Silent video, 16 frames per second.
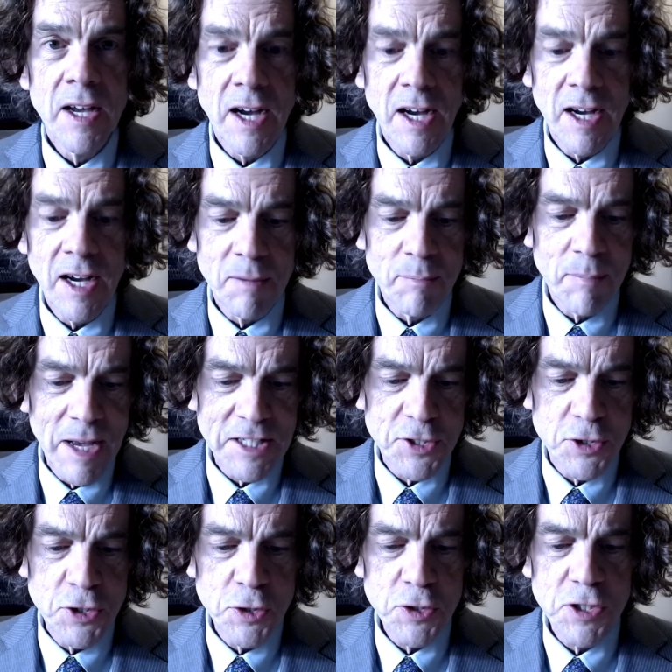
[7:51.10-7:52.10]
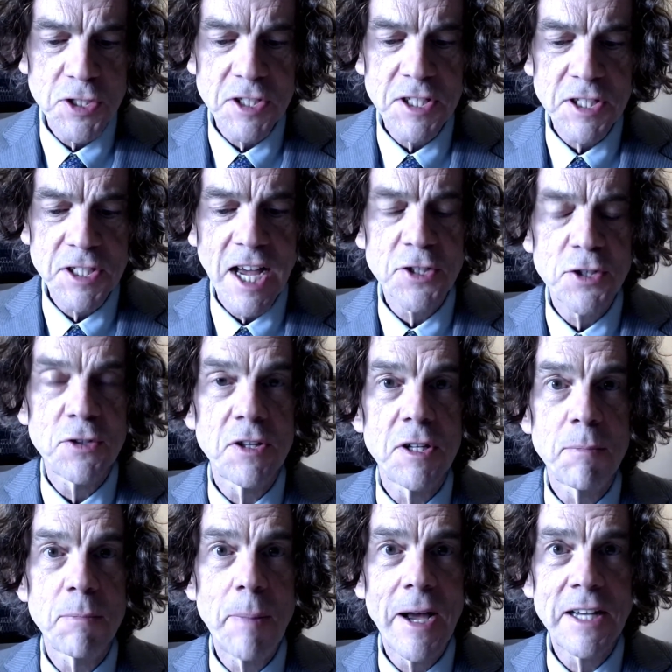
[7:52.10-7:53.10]
Massachusetts statute
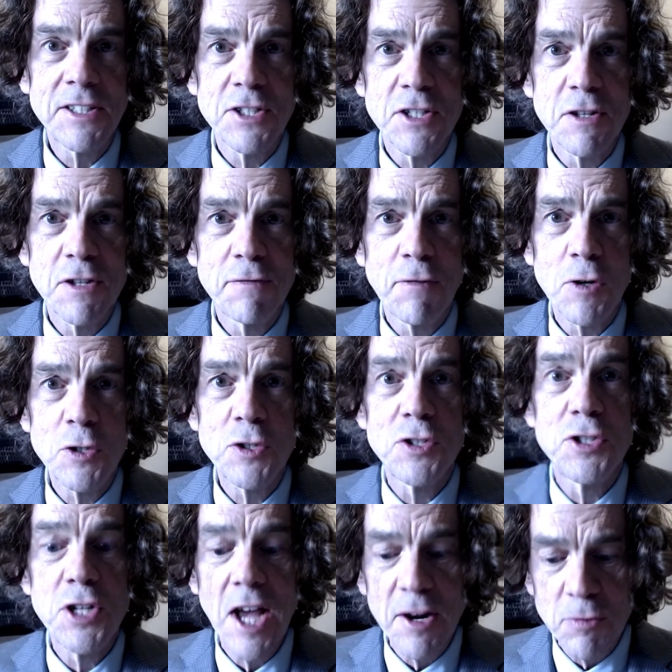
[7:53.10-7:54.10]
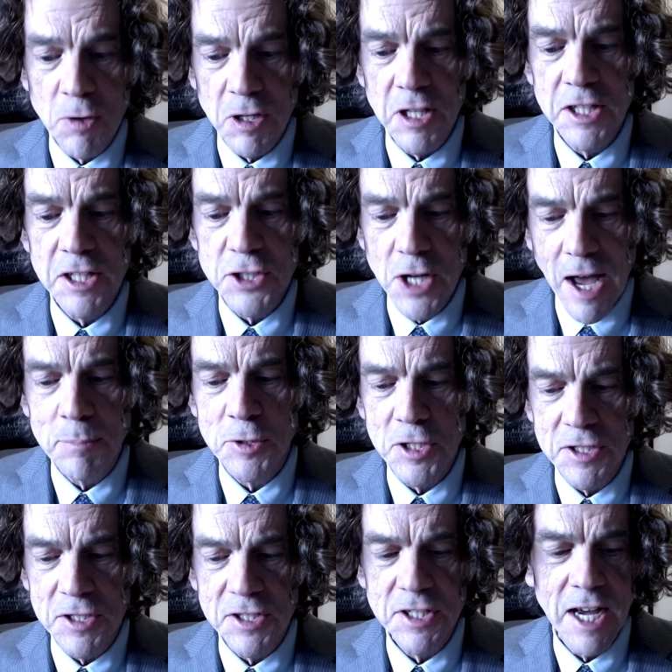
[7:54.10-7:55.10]
that passes the first general
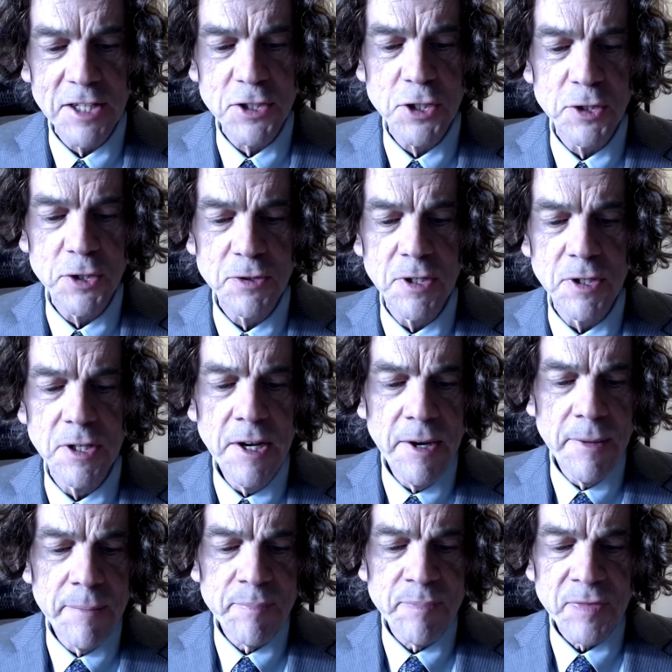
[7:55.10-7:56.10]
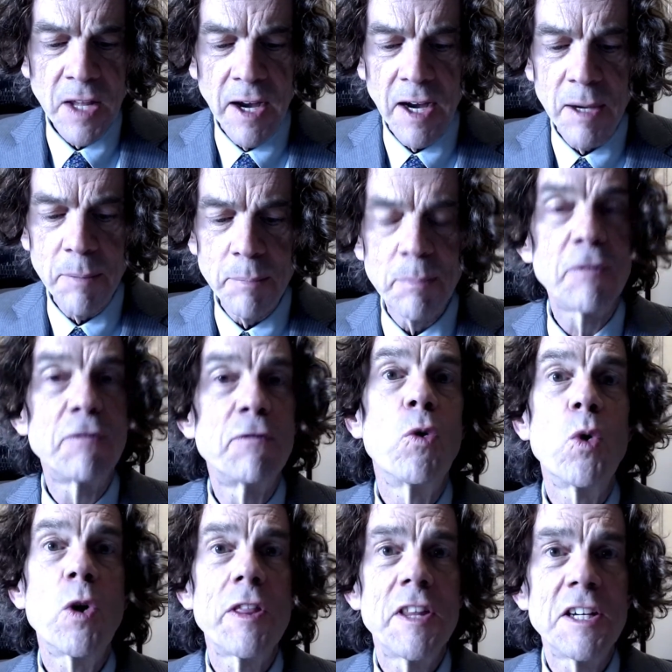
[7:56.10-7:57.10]
adoption statute.
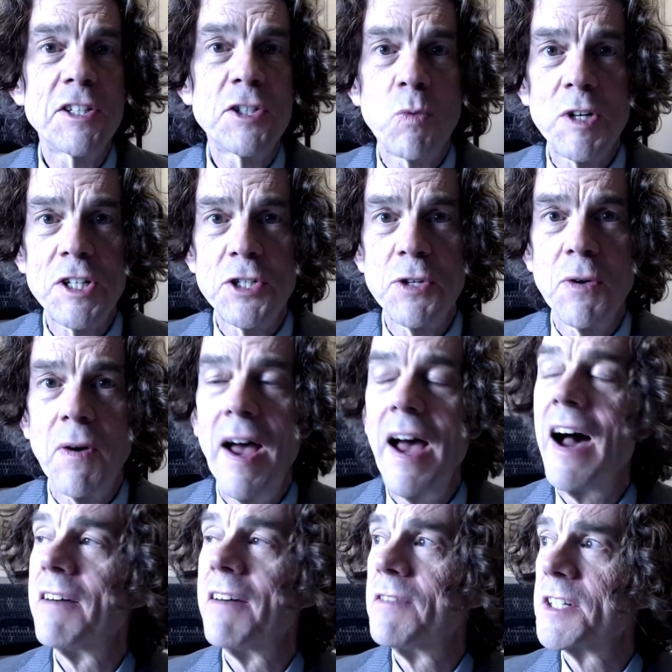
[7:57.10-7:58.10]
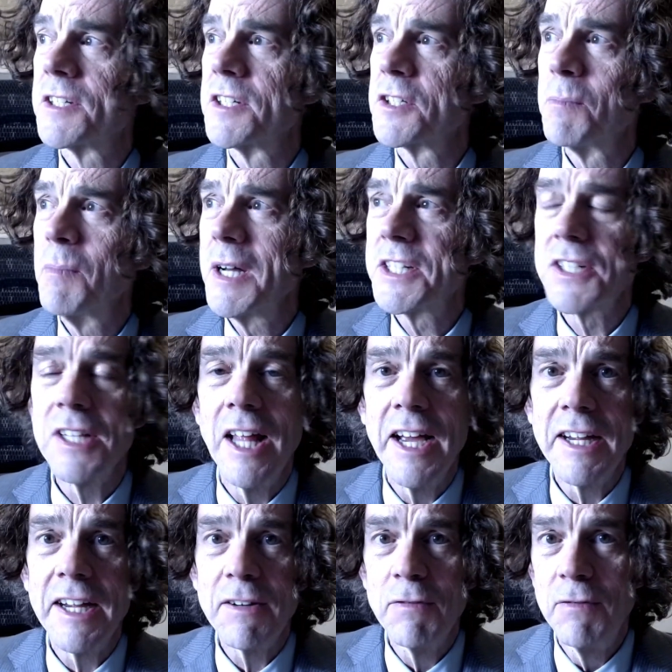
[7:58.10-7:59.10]
Before this, what you have is it's much like